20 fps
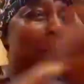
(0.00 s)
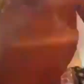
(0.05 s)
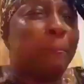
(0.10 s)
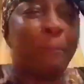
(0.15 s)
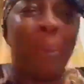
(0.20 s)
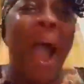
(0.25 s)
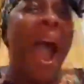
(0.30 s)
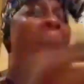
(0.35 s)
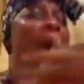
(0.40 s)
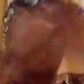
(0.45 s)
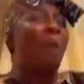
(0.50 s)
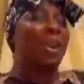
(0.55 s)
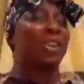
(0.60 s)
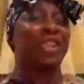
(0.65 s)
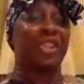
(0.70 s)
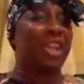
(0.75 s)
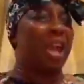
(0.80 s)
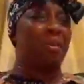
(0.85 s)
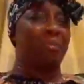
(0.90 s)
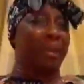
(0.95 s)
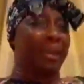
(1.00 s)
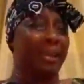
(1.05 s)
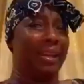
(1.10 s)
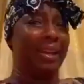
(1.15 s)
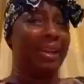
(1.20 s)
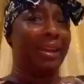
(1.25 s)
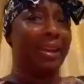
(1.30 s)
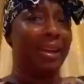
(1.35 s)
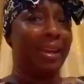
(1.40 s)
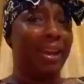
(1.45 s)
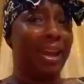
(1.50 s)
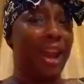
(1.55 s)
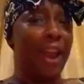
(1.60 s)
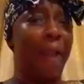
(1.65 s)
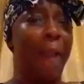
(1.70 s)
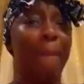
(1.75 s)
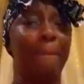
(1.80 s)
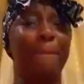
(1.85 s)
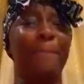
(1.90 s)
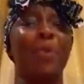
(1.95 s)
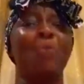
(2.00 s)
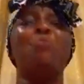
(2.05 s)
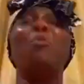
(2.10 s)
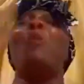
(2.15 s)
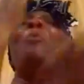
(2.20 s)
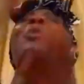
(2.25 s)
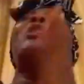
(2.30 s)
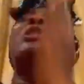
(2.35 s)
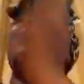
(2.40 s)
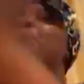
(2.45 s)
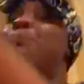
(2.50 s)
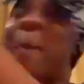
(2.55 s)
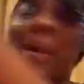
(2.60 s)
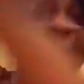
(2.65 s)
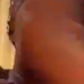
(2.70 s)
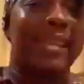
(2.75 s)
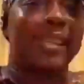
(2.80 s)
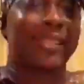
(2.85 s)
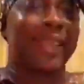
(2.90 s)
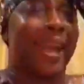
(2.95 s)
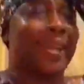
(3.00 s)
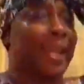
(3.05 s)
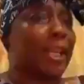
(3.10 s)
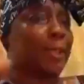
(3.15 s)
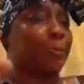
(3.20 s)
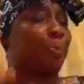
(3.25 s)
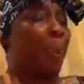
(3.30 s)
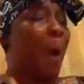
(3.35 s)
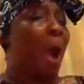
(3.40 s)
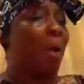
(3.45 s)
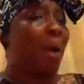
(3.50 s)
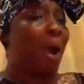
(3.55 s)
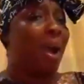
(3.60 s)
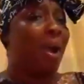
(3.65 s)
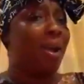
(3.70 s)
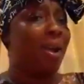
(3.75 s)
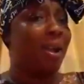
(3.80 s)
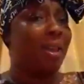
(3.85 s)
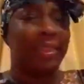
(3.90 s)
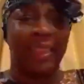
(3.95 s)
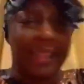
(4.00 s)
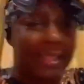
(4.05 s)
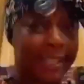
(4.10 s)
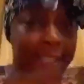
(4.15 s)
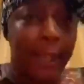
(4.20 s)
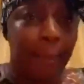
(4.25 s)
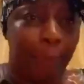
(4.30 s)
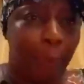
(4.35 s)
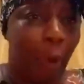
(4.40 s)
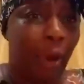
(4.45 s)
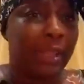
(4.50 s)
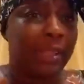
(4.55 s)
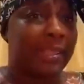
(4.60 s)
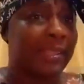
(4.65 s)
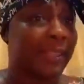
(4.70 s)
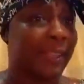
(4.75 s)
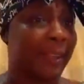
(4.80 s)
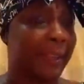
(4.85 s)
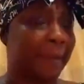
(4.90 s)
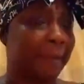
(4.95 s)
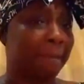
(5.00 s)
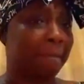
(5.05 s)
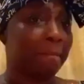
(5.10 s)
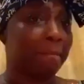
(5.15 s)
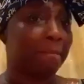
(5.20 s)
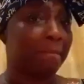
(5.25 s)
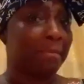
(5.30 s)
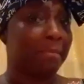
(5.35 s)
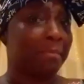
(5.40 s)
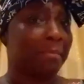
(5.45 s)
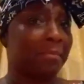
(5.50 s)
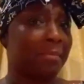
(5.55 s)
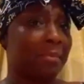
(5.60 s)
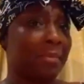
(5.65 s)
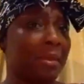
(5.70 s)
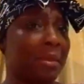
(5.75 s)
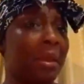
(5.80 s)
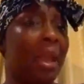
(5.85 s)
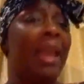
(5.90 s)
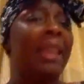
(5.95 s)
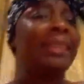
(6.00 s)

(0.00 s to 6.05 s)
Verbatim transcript: power sharing. We respect each other's power. That's the point. The